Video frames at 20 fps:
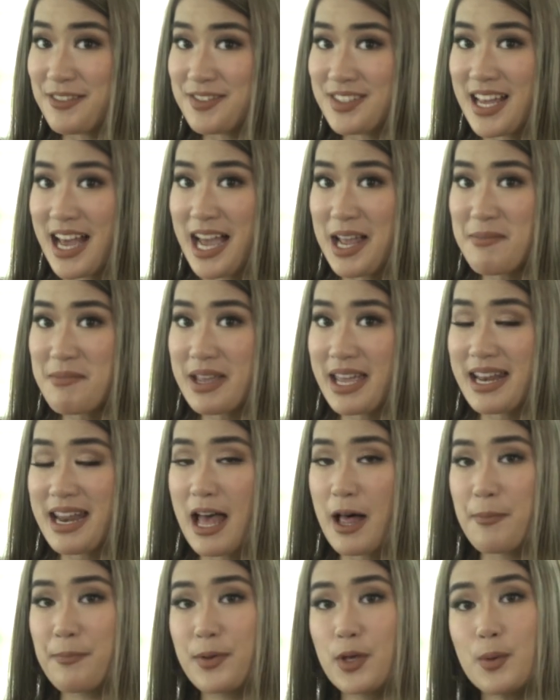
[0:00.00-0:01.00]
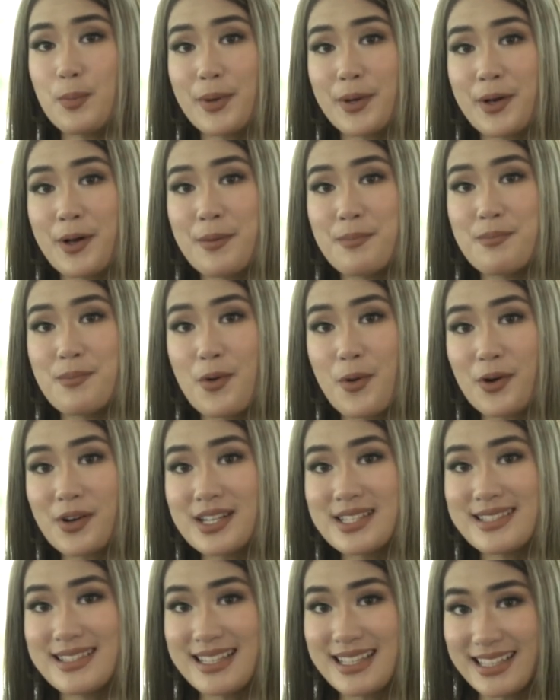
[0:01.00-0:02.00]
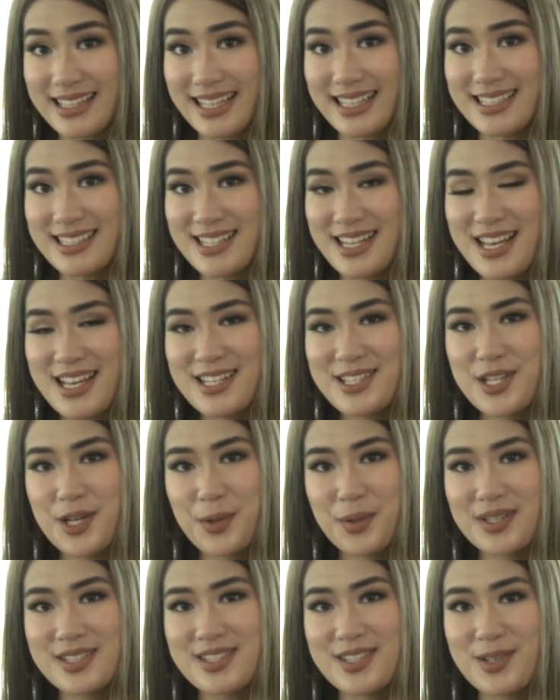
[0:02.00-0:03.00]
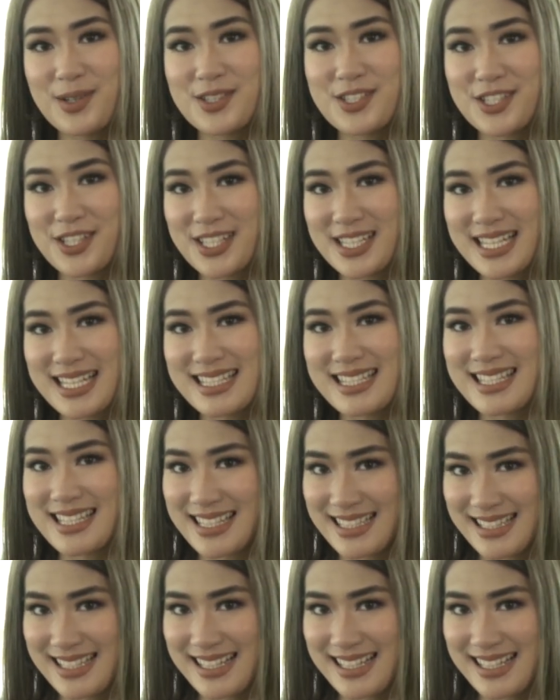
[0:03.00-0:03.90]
of time can help you become more resilient towards your journey to